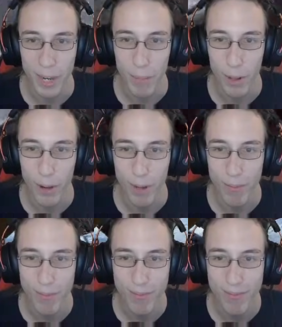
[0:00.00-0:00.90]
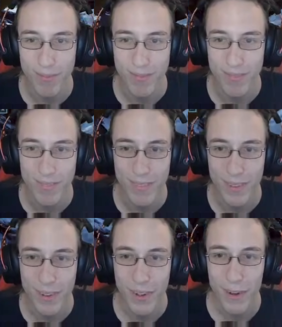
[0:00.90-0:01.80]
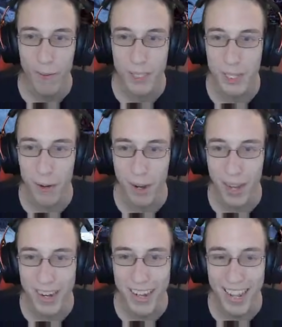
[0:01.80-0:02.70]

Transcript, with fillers: it. And I blow up. What's going on